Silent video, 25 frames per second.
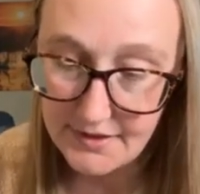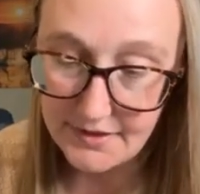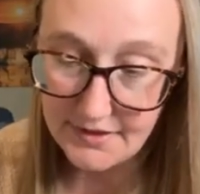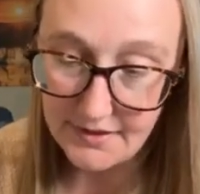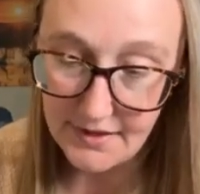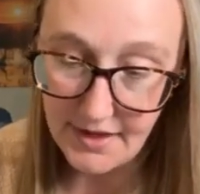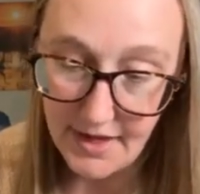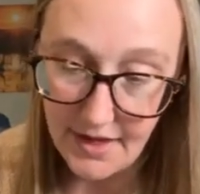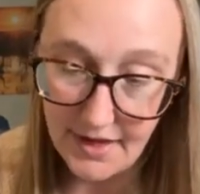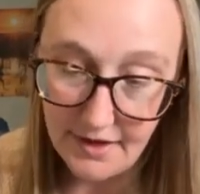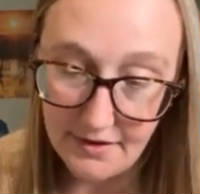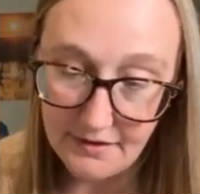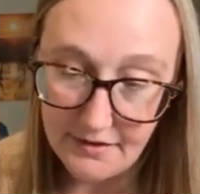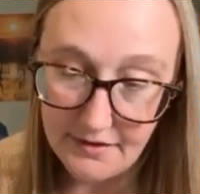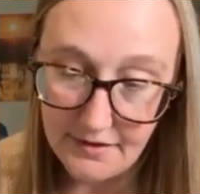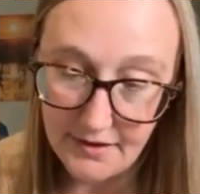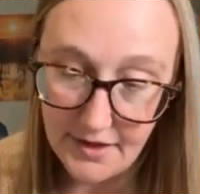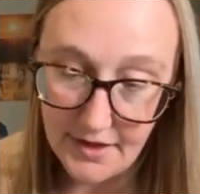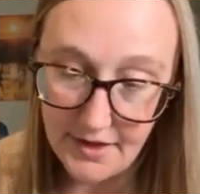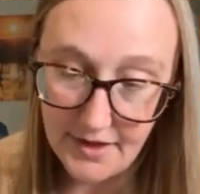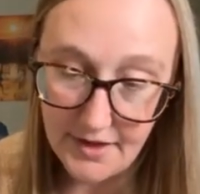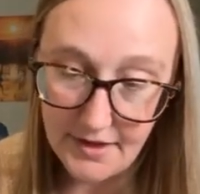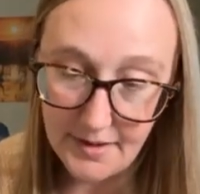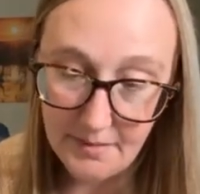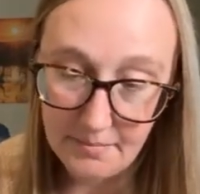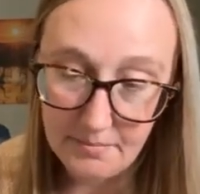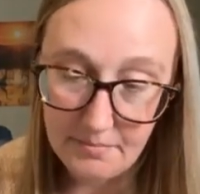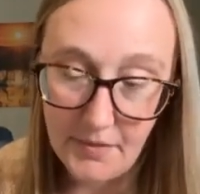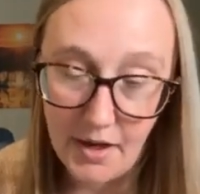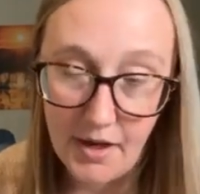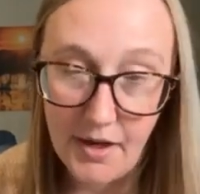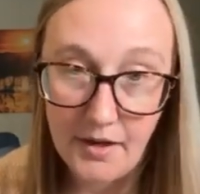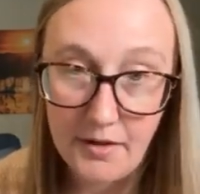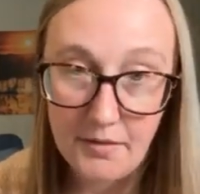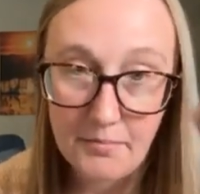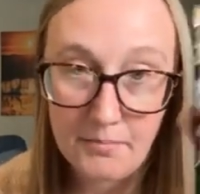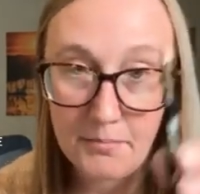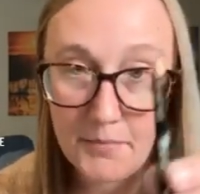Yeah,
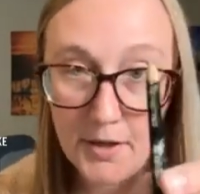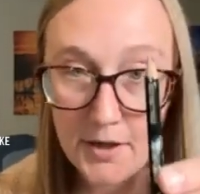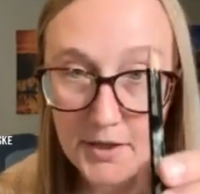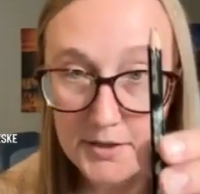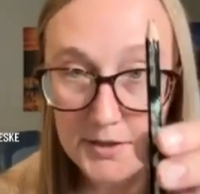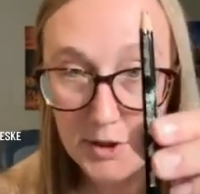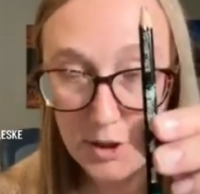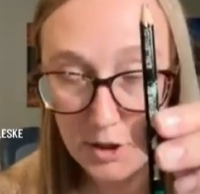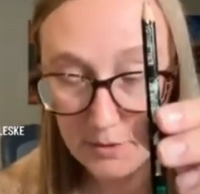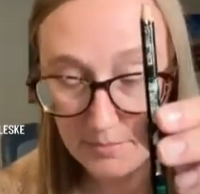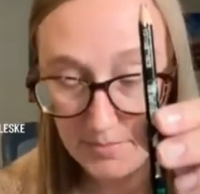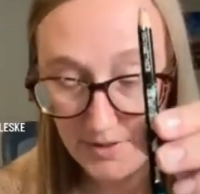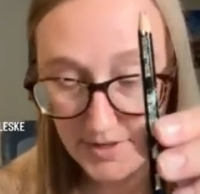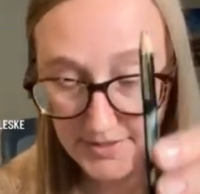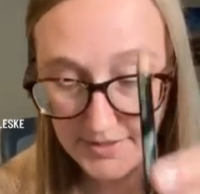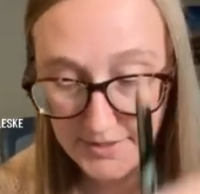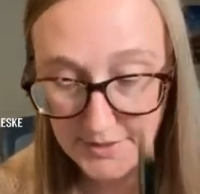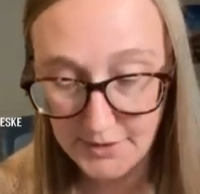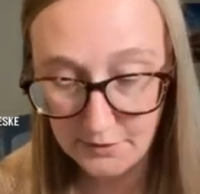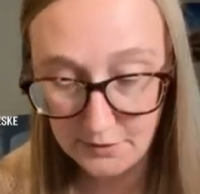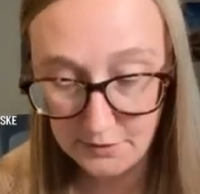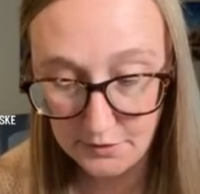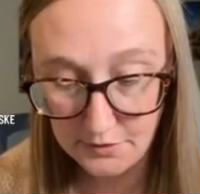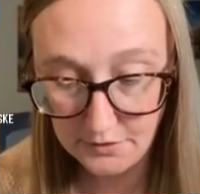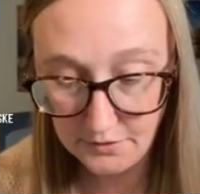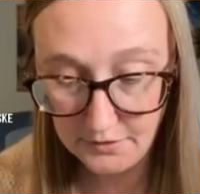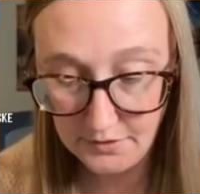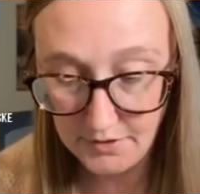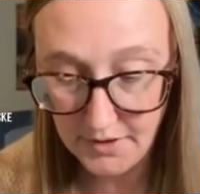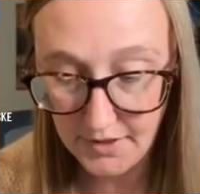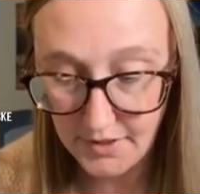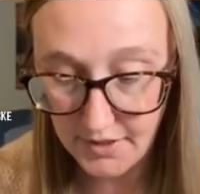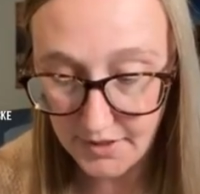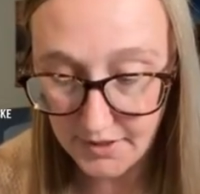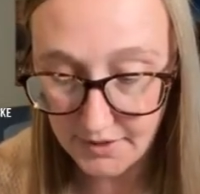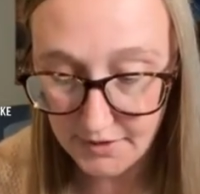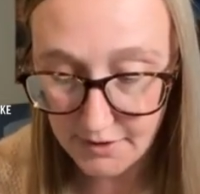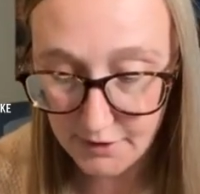my Marks All pencil.
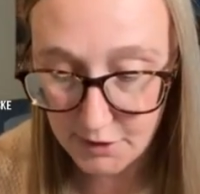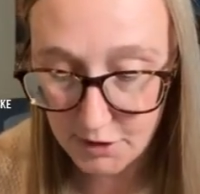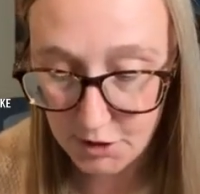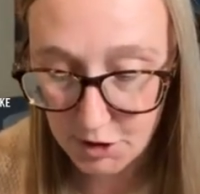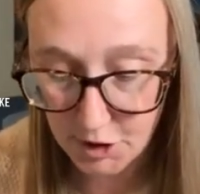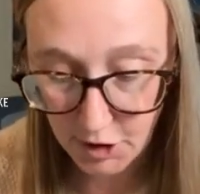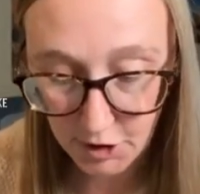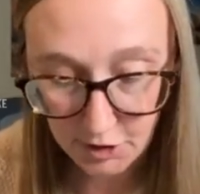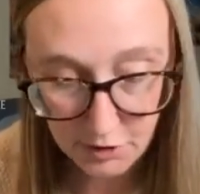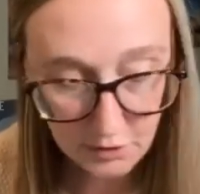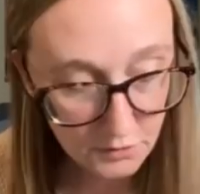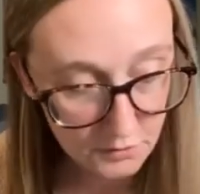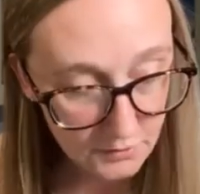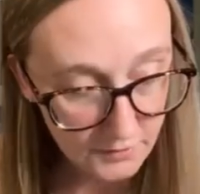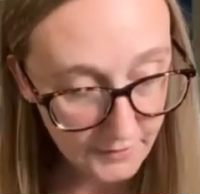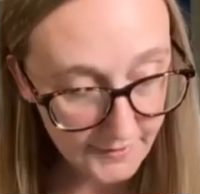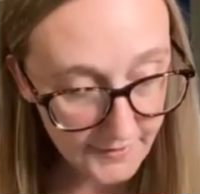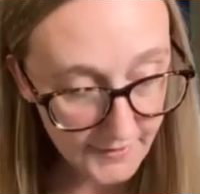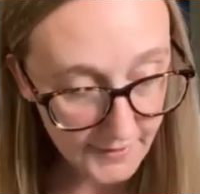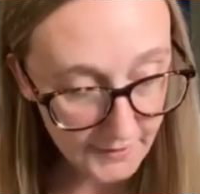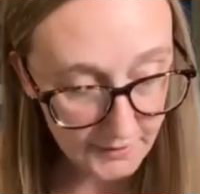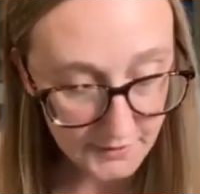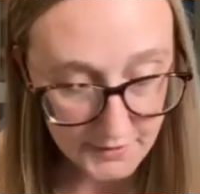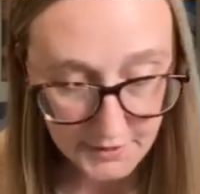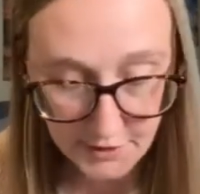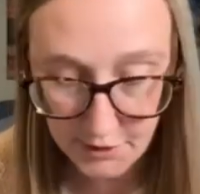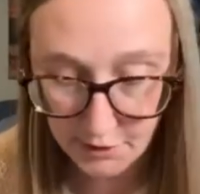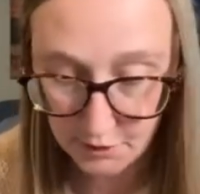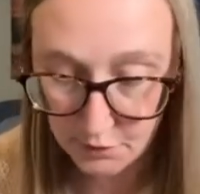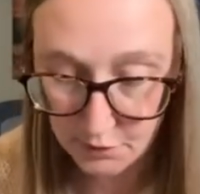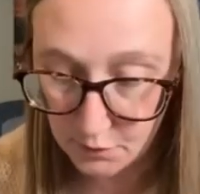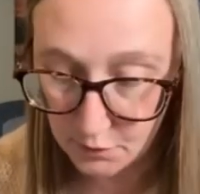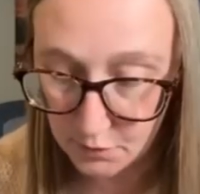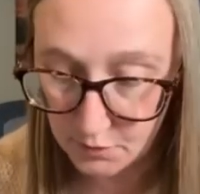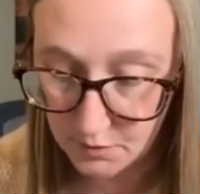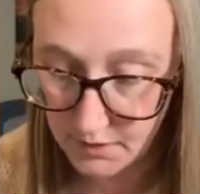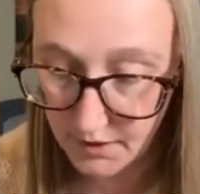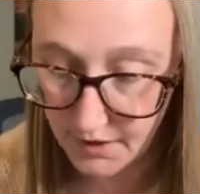There's charcoal in there
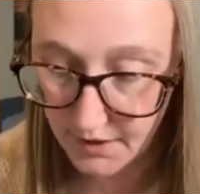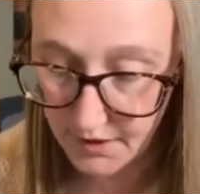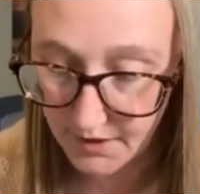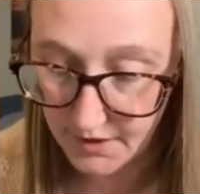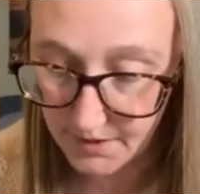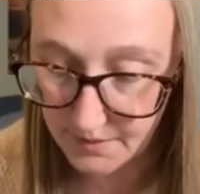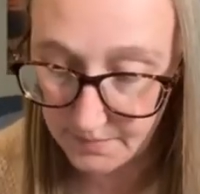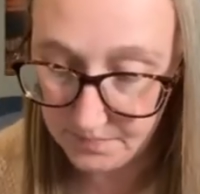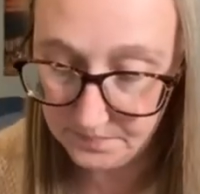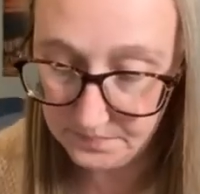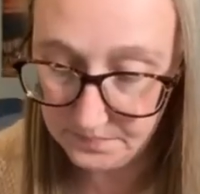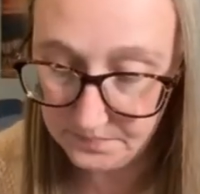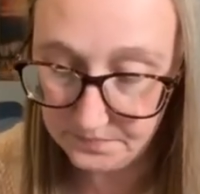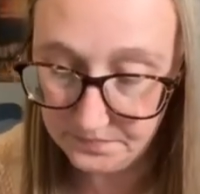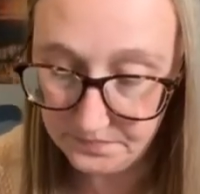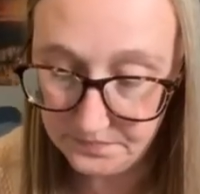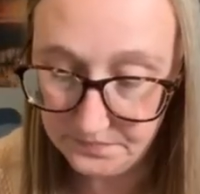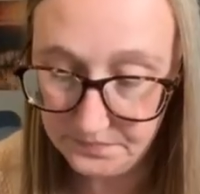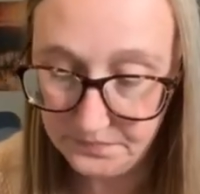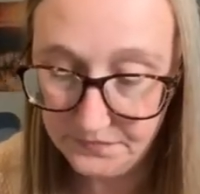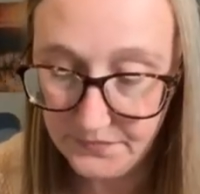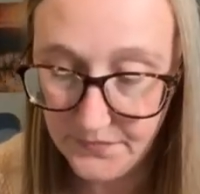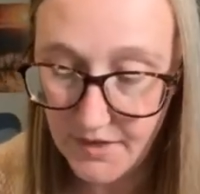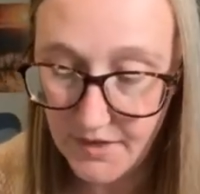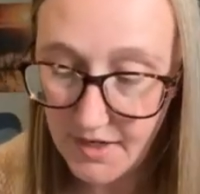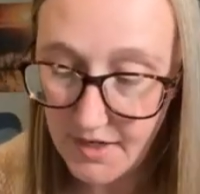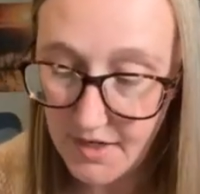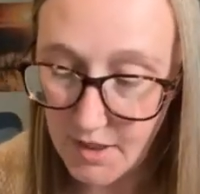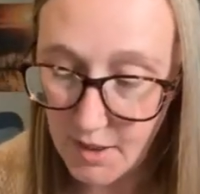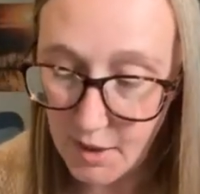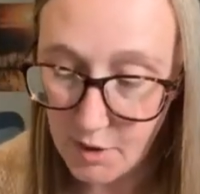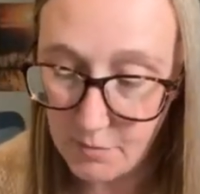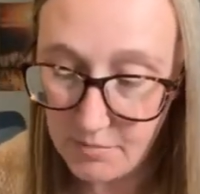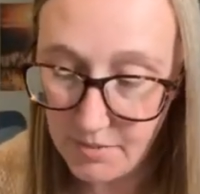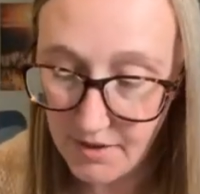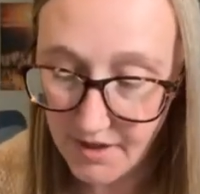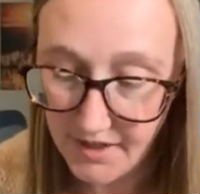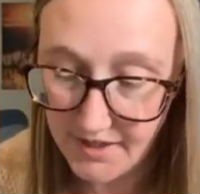too.
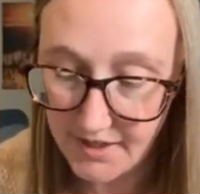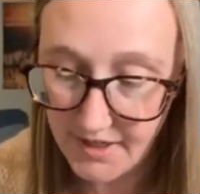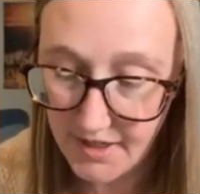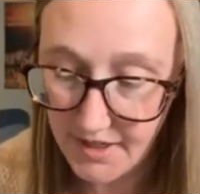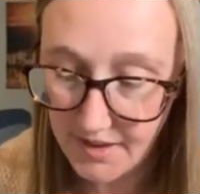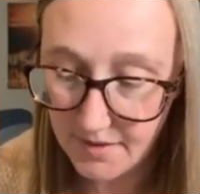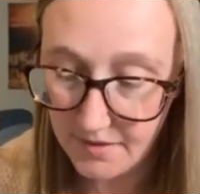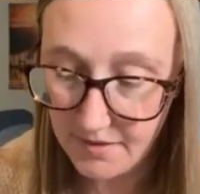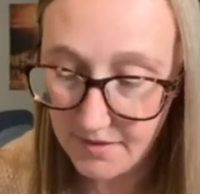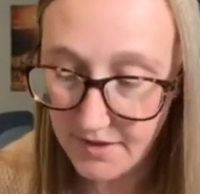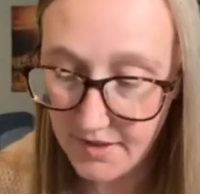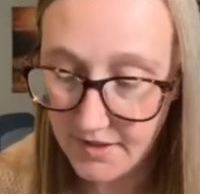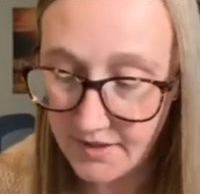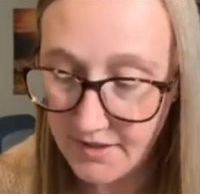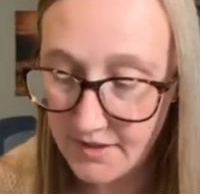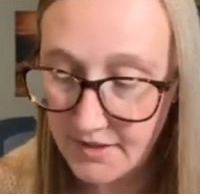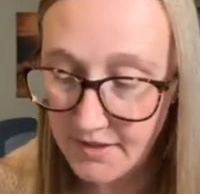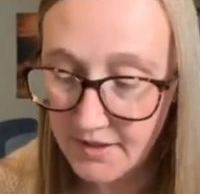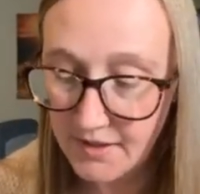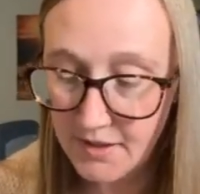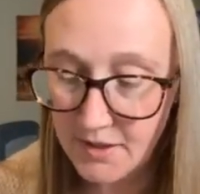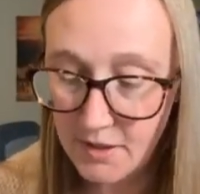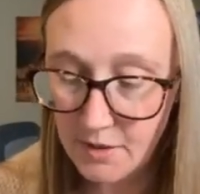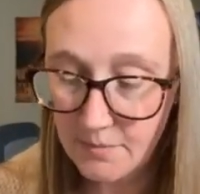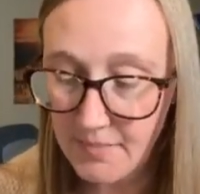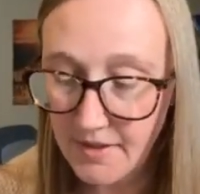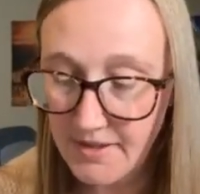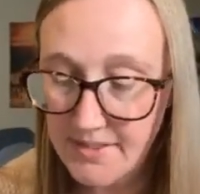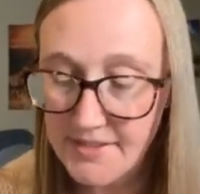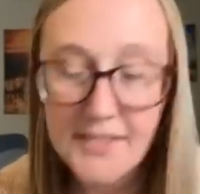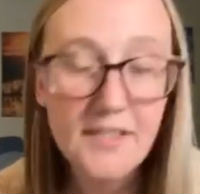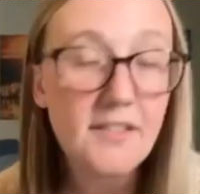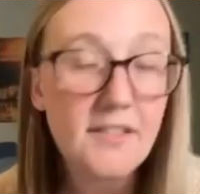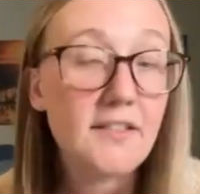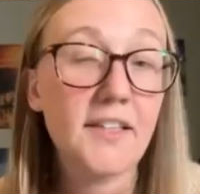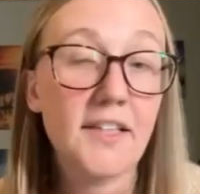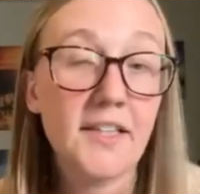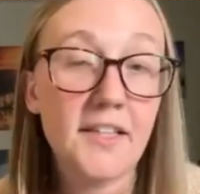But you know,
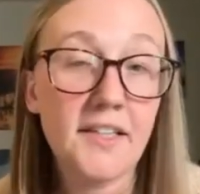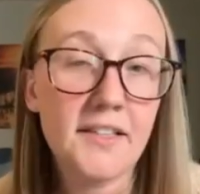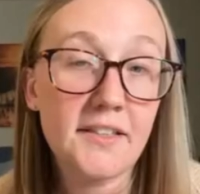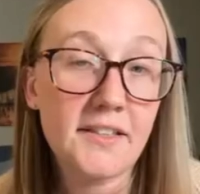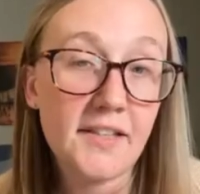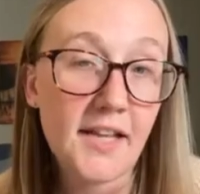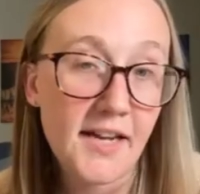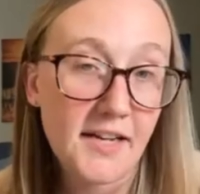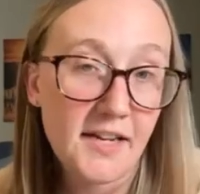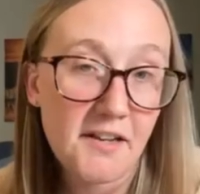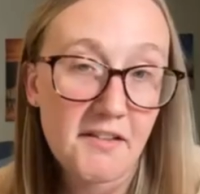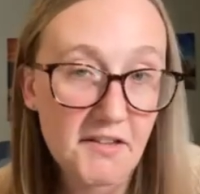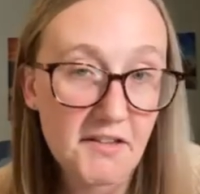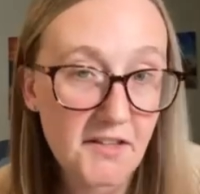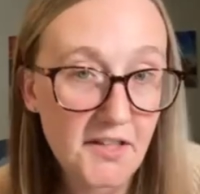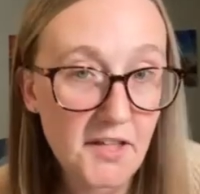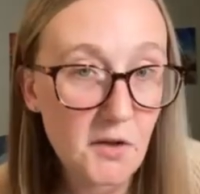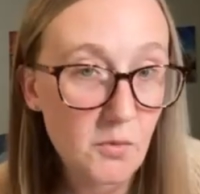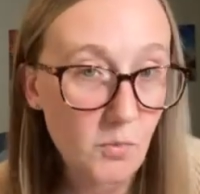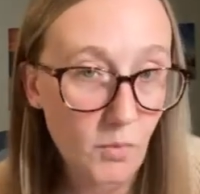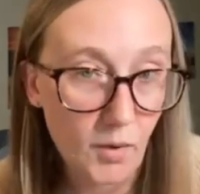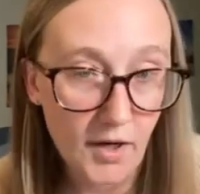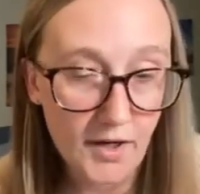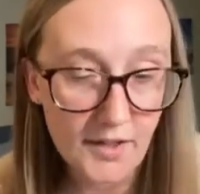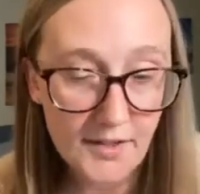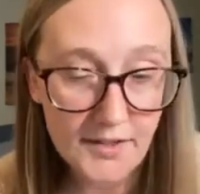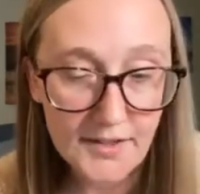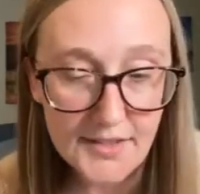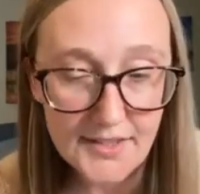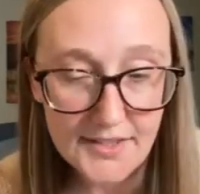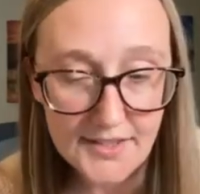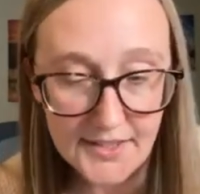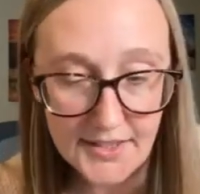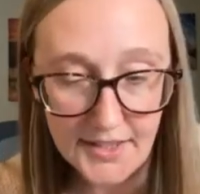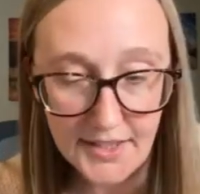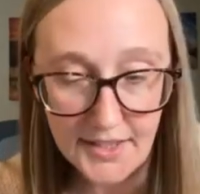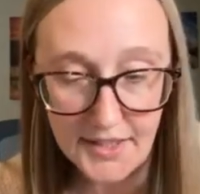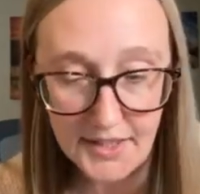basically anything you want.